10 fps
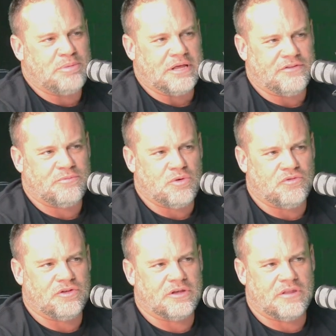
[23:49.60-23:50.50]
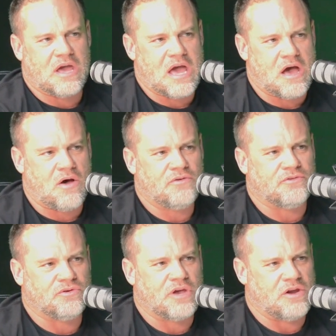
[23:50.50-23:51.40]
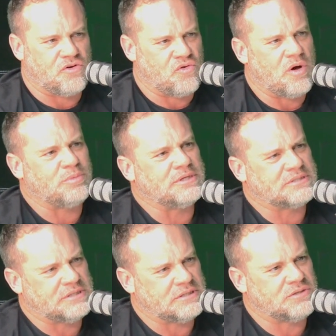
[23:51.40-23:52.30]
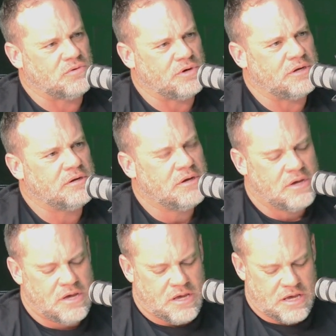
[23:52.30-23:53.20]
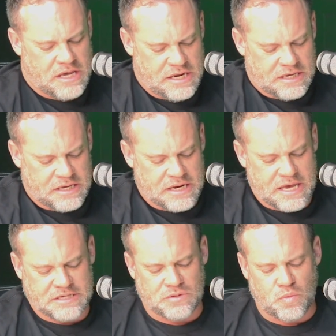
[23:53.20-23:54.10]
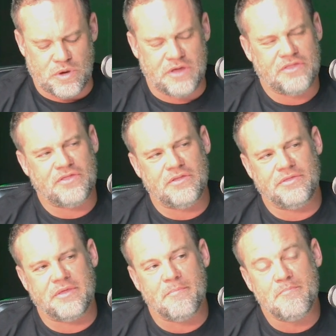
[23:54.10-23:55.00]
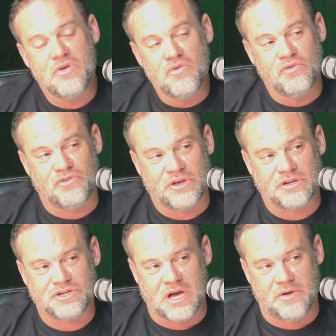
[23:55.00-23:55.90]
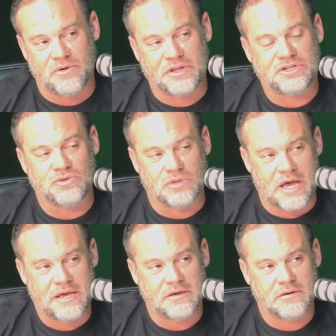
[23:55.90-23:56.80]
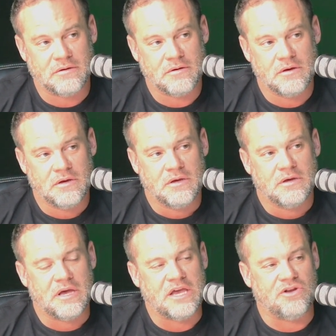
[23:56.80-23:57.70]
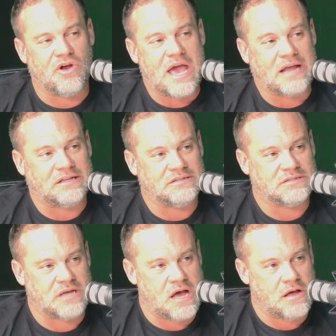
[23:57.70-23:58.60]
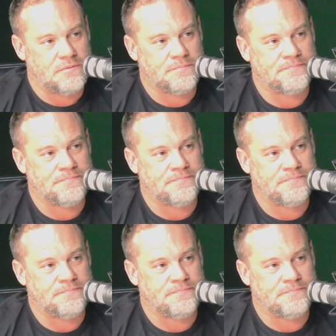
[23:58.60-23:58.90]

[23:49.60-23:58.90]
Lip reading: played this music in the house, so you kind of grew up listening to it. Any connection with the music genre that you like and your acting style?